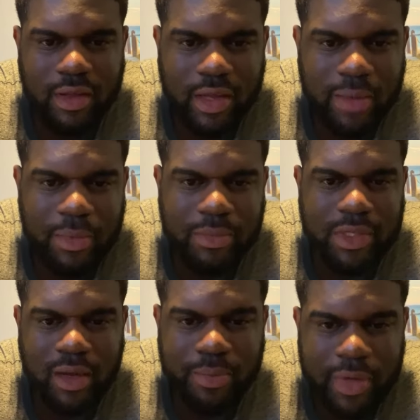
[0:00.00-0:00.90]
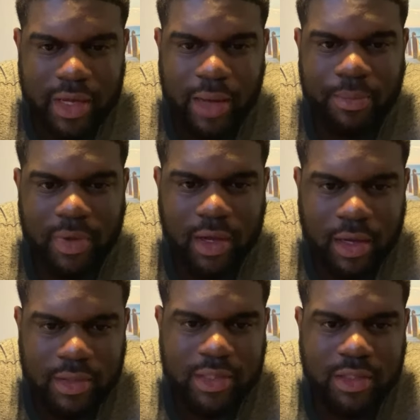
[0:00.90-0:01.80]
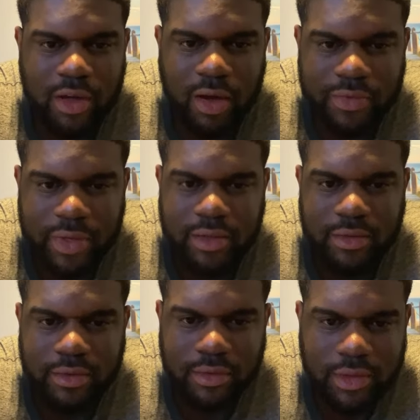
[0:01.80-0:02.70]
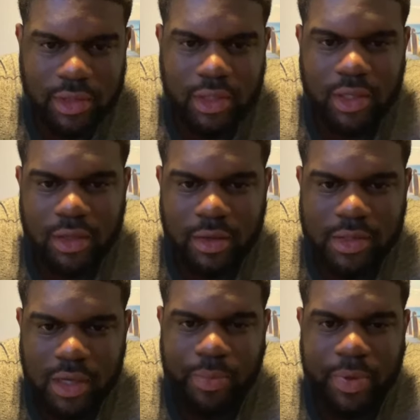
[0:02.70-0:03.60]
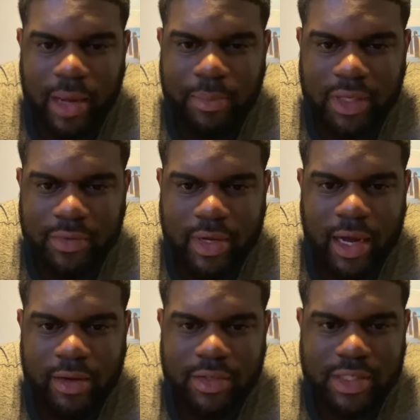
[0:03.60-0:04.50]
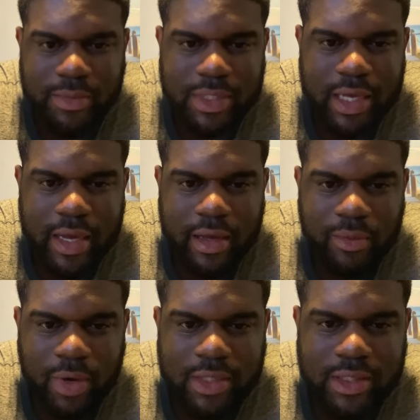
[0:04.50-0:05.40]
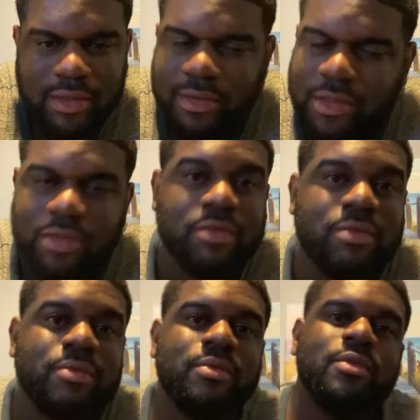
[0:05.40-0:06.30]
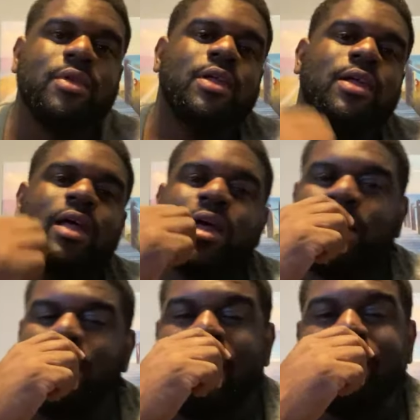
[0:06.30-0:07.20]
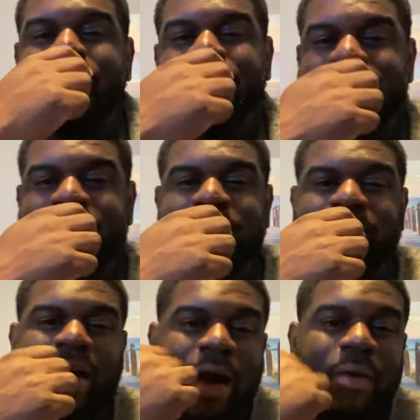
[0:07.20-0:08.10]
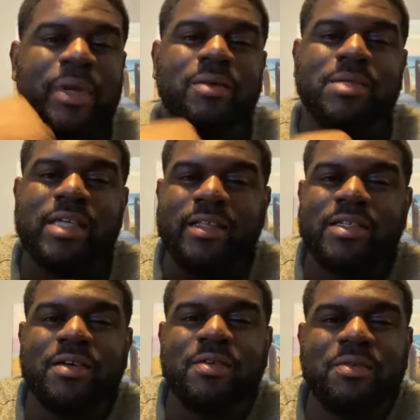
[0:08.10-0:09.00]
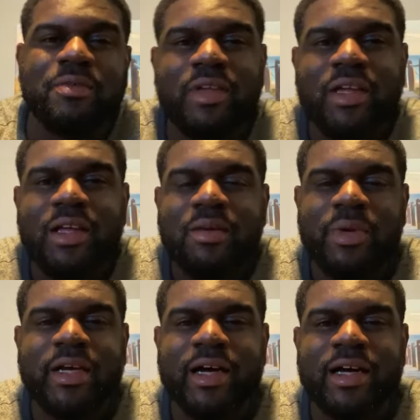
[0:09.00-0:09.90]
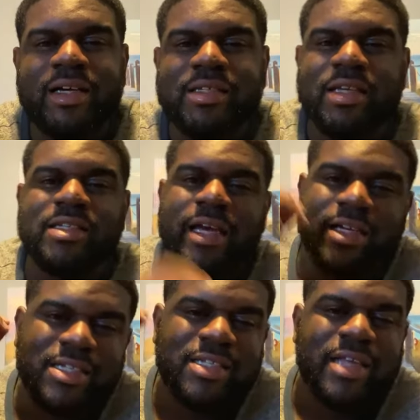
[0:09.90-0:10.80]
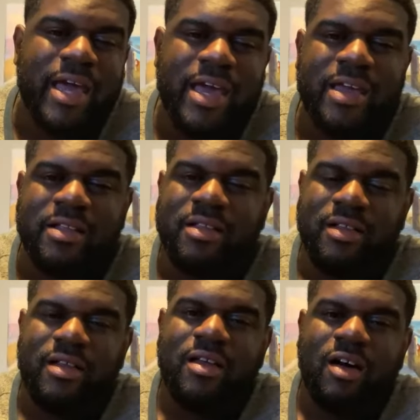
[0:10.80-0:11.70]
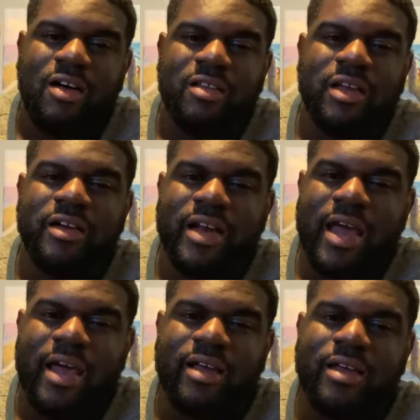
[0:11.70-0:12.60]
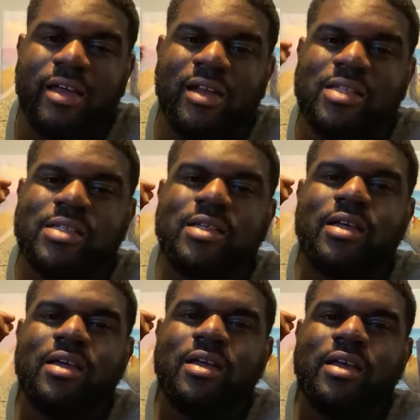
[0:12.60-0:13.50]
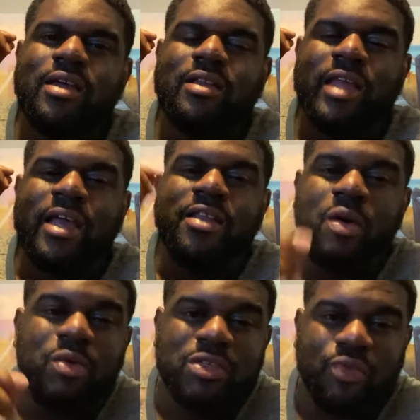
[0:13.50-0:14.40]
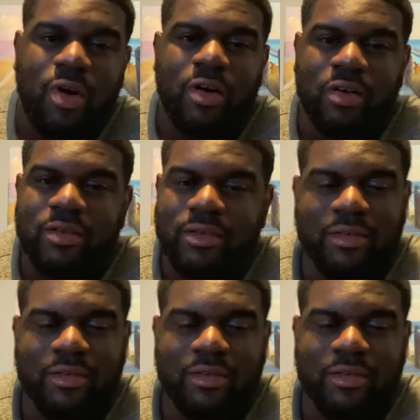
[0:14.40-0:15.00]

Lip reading: MMTLP, this is Golf Nickel. MTLP, I believe Congress is upset and wants to. I agree too. I'll be upset too because it's like a stain on their neck and they know it's wrong.